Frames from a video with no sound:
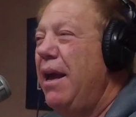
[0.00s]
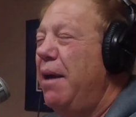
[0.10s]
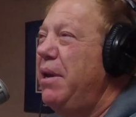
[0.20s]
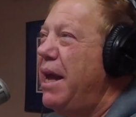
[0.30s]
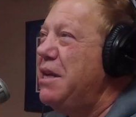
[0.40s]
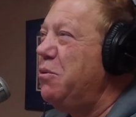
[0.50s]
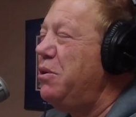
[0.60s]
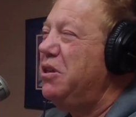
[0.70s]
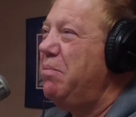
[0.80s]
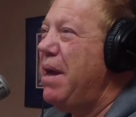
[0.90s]
I'm going to ask you when
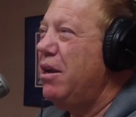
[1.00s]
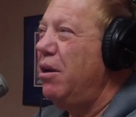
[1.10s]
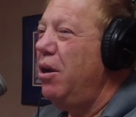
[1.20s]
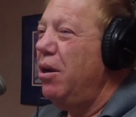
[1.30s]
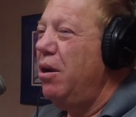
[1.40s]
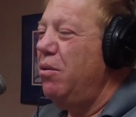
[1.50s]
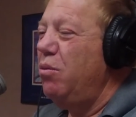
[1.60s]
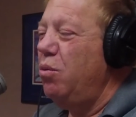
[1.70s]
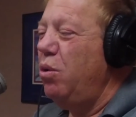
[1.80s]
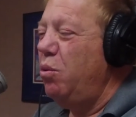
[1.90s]
you come back,
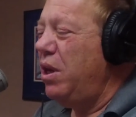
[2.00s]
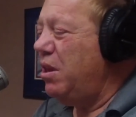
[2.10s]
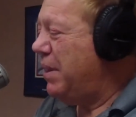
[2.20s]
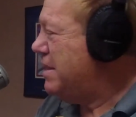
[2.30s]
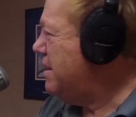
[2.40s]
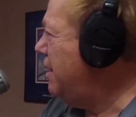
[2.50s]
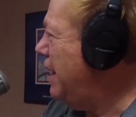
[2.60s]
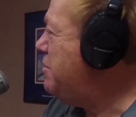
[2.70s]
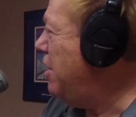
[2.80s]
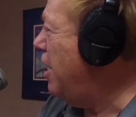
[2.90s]
what are the biggest
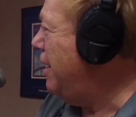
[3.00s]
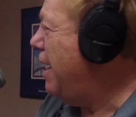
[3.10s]
claims on?